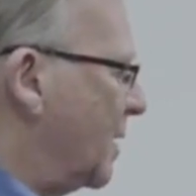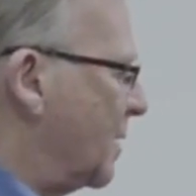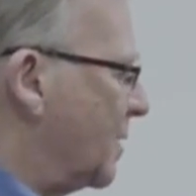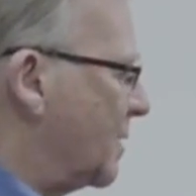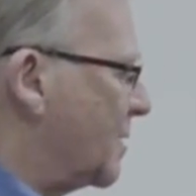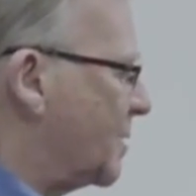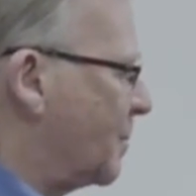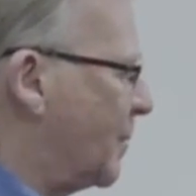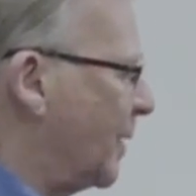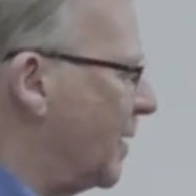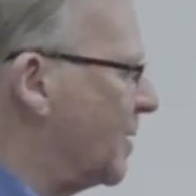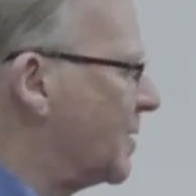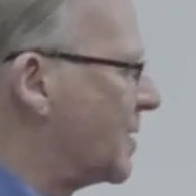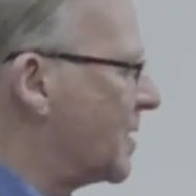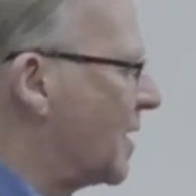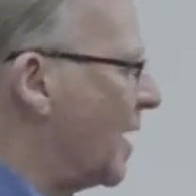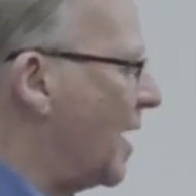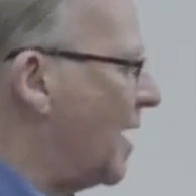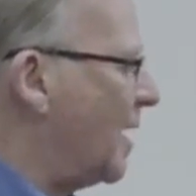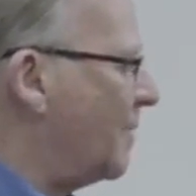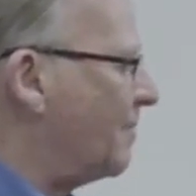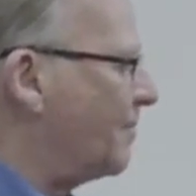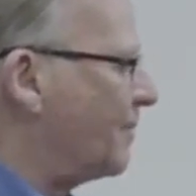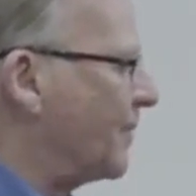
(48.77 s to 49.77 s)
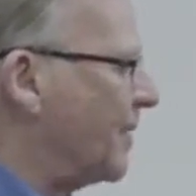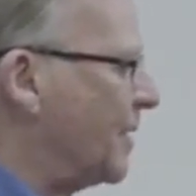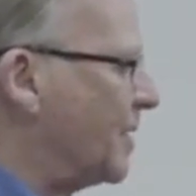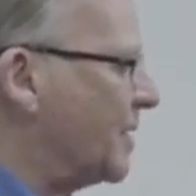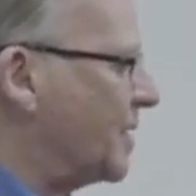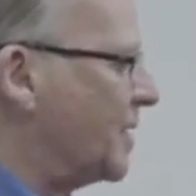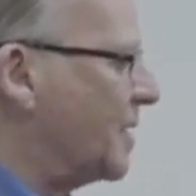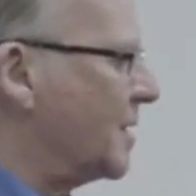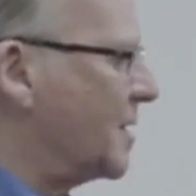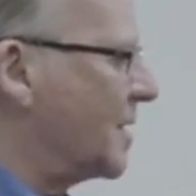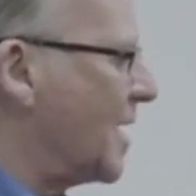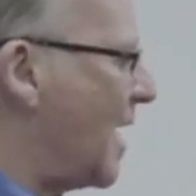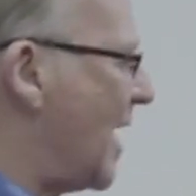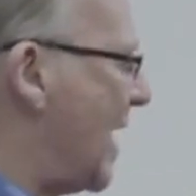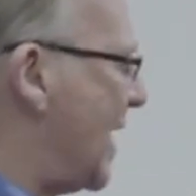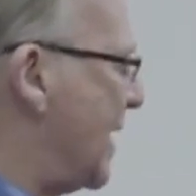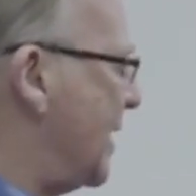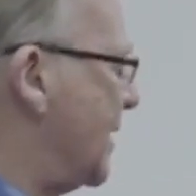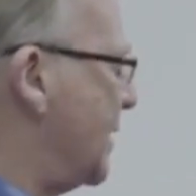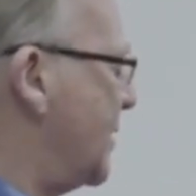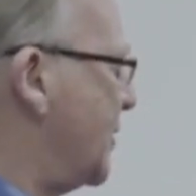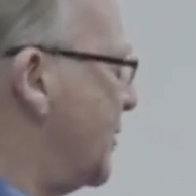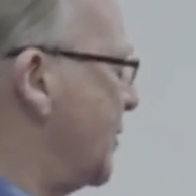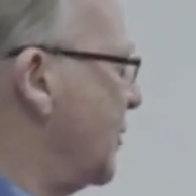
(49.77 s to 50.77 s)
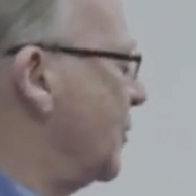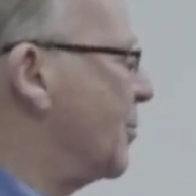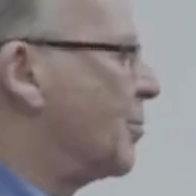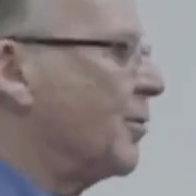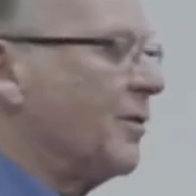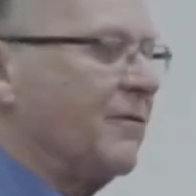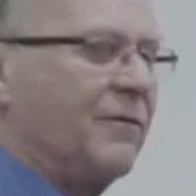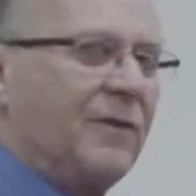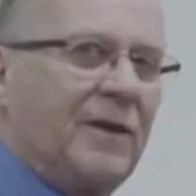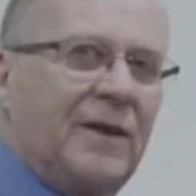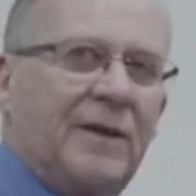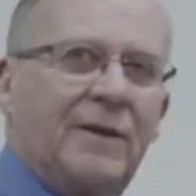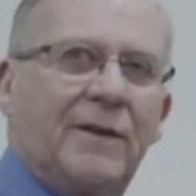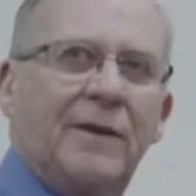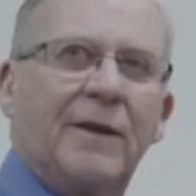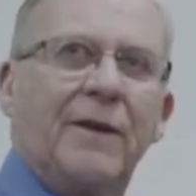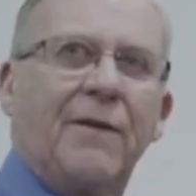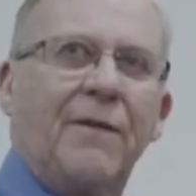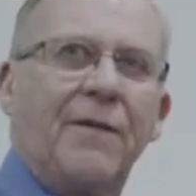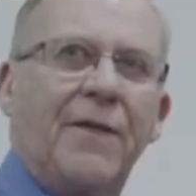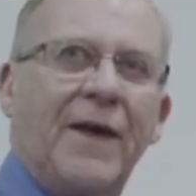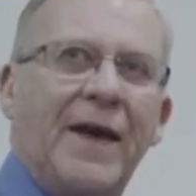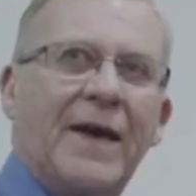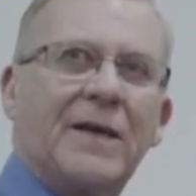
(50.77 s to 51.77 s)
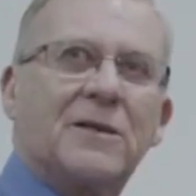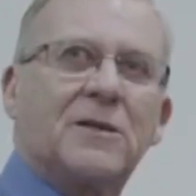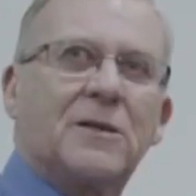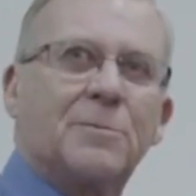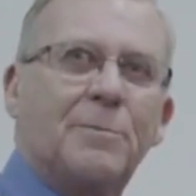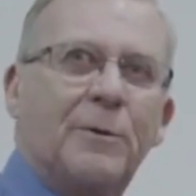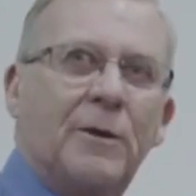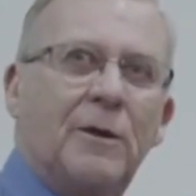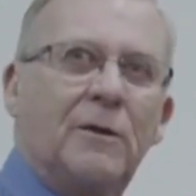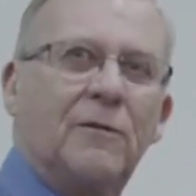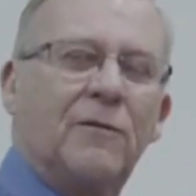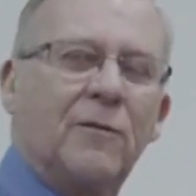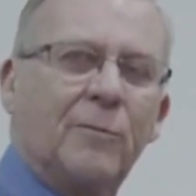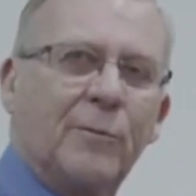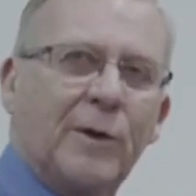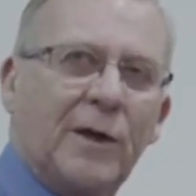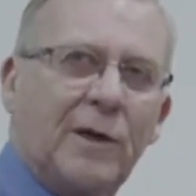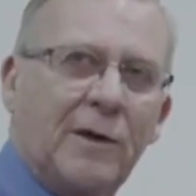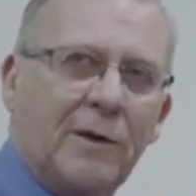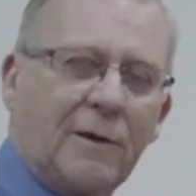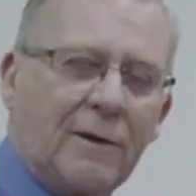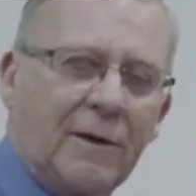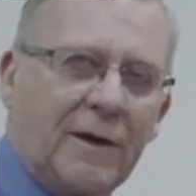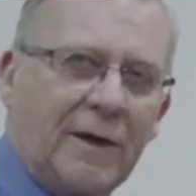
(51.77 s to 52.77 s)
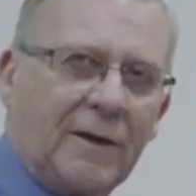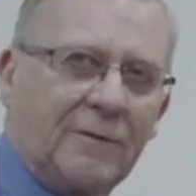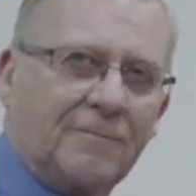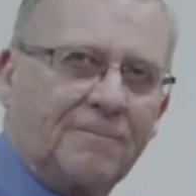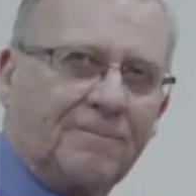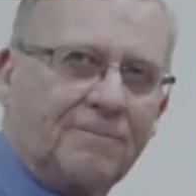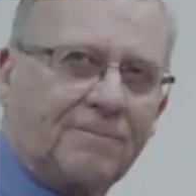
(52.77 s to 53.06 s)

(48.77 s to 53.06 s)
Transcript: Spill stop is designed to prevent that spill from occurring.